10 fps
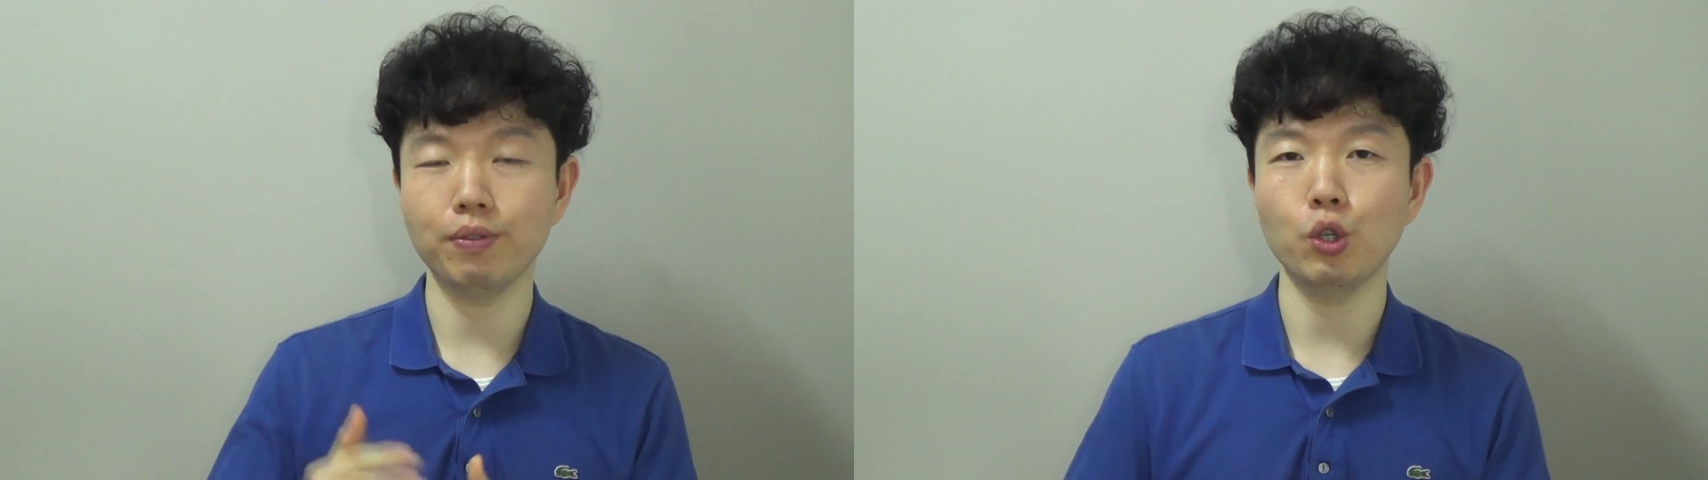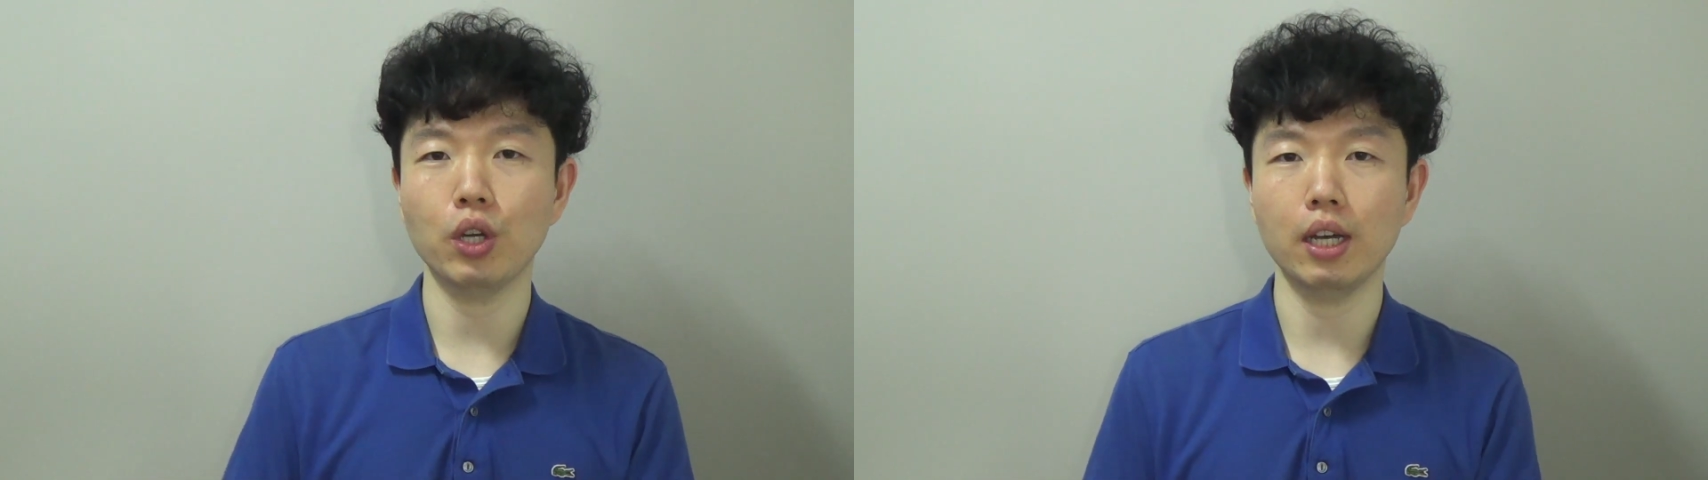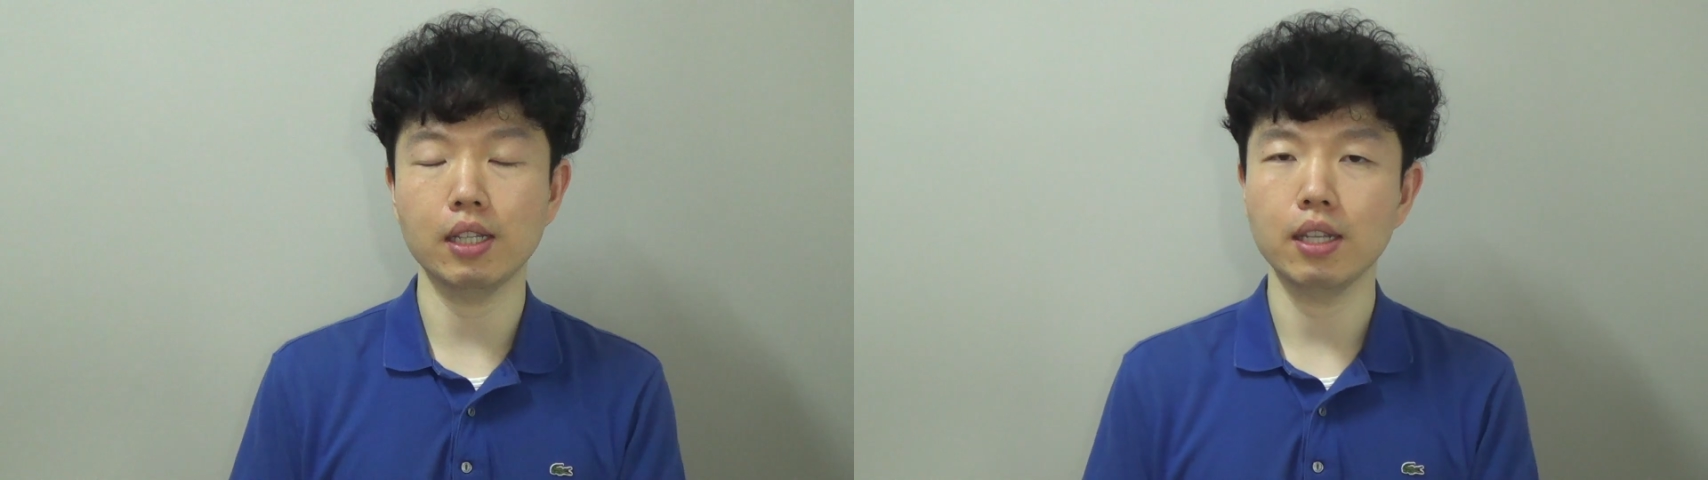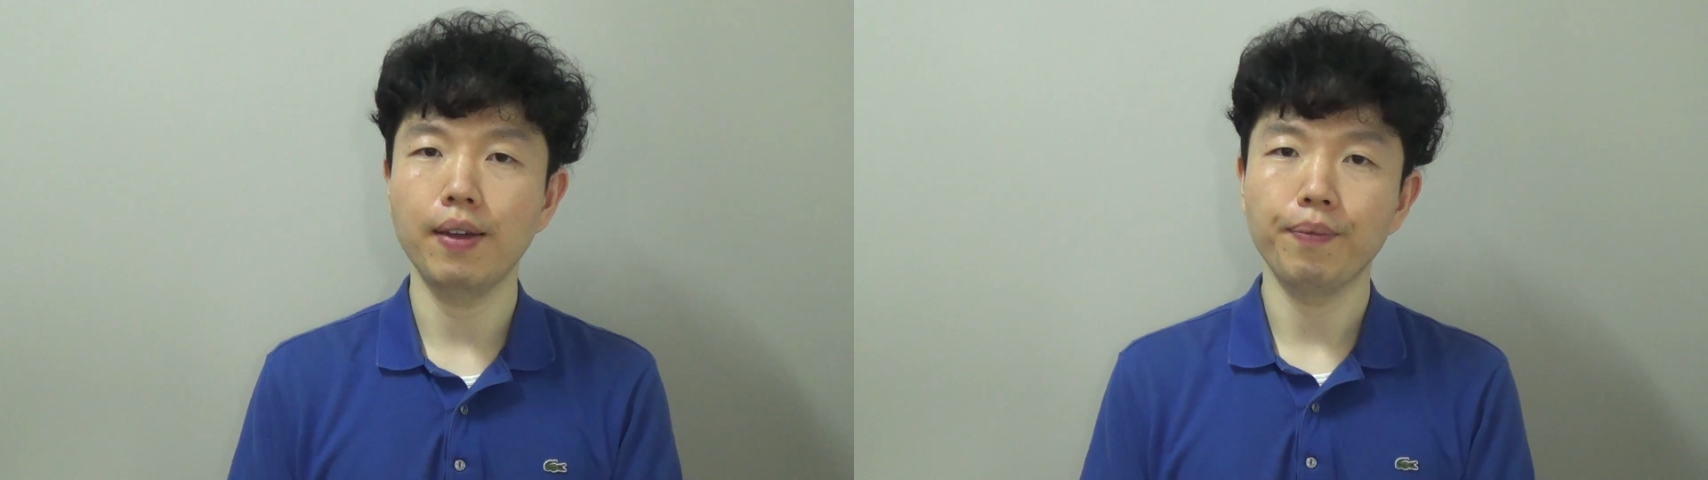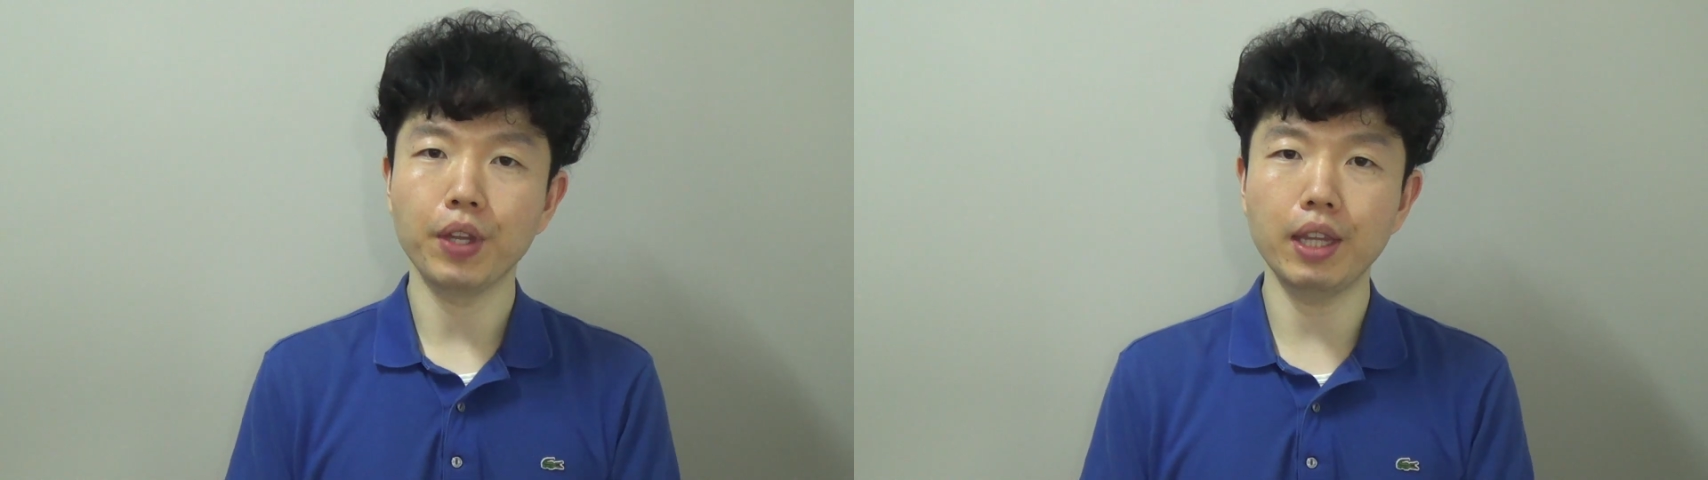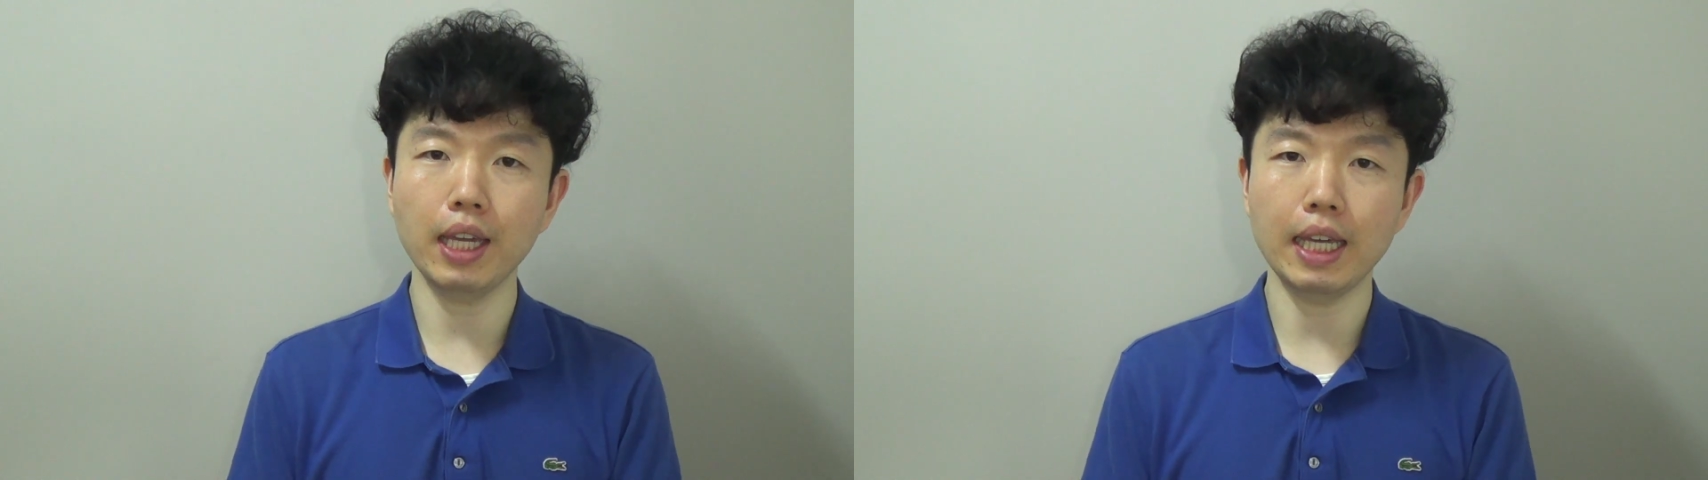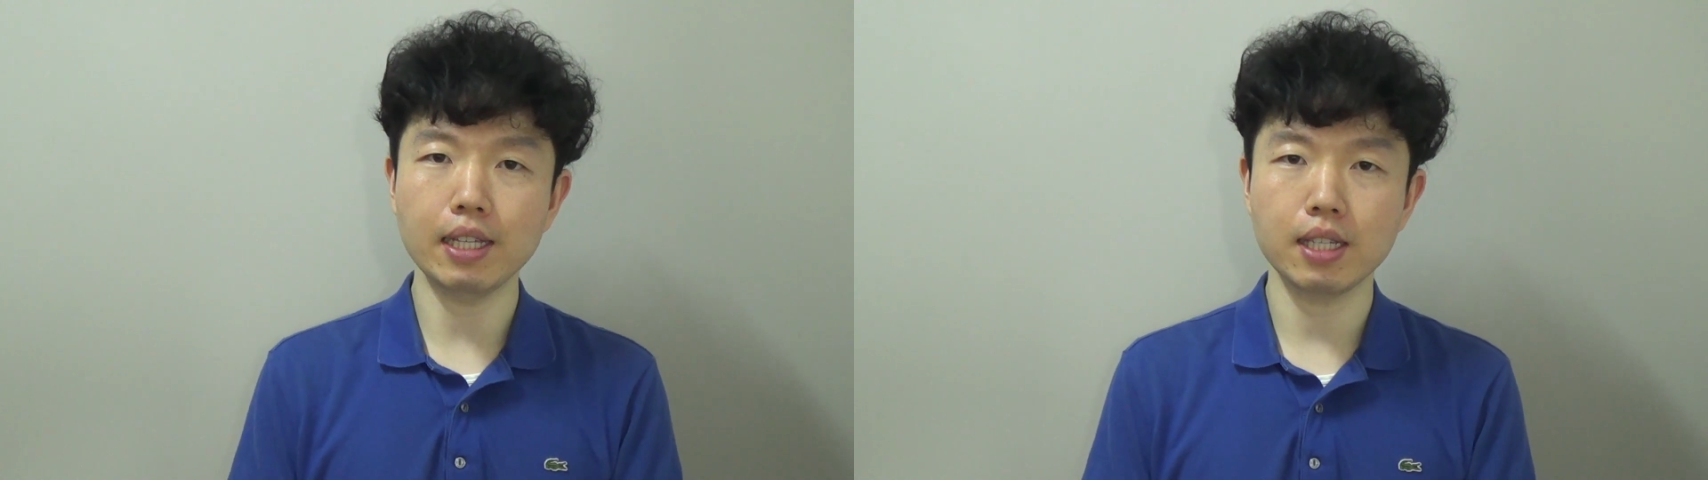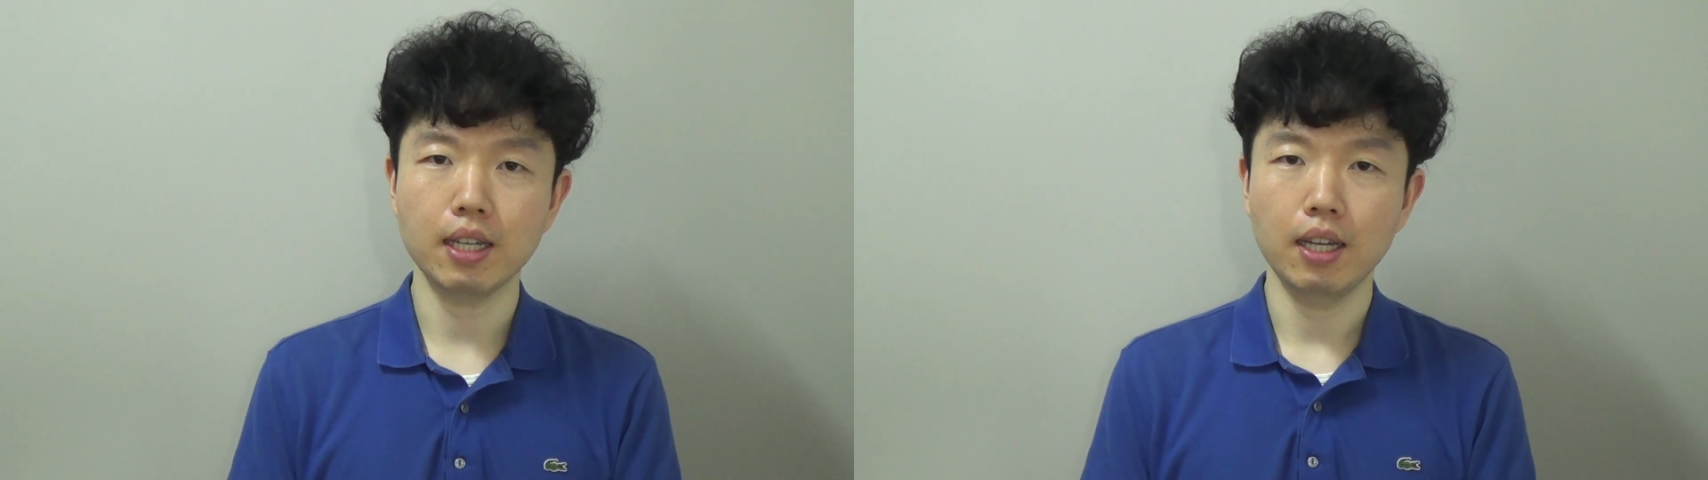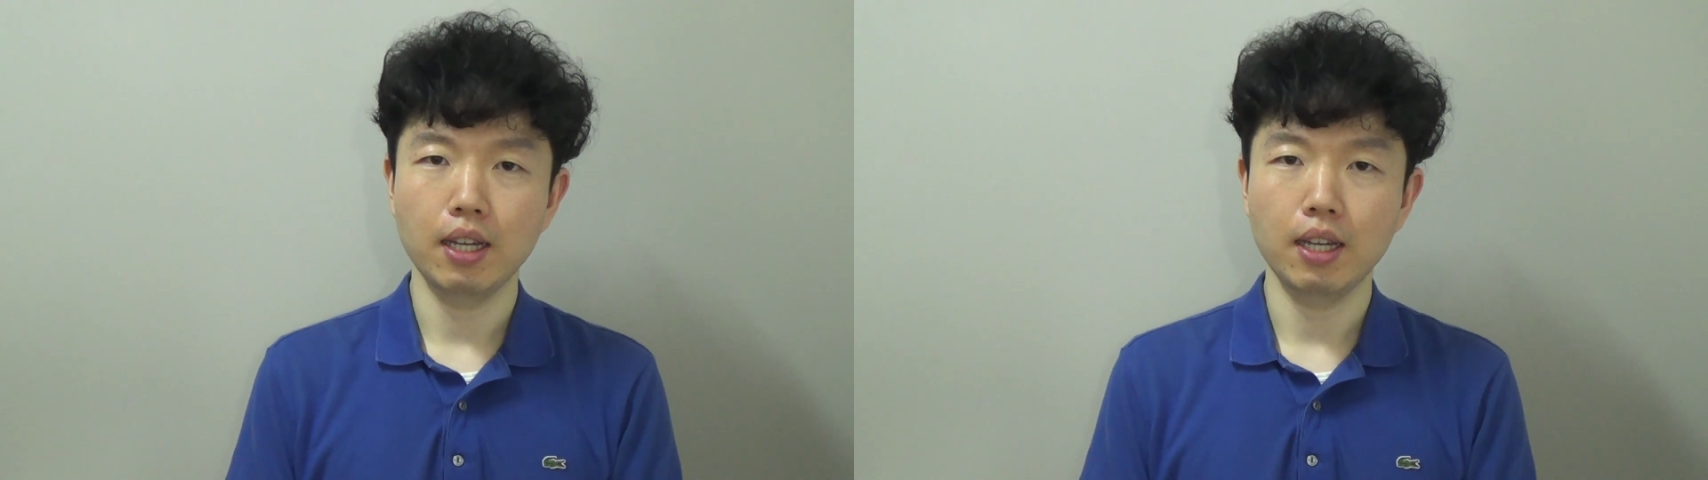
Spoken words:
for you guys. The thing is,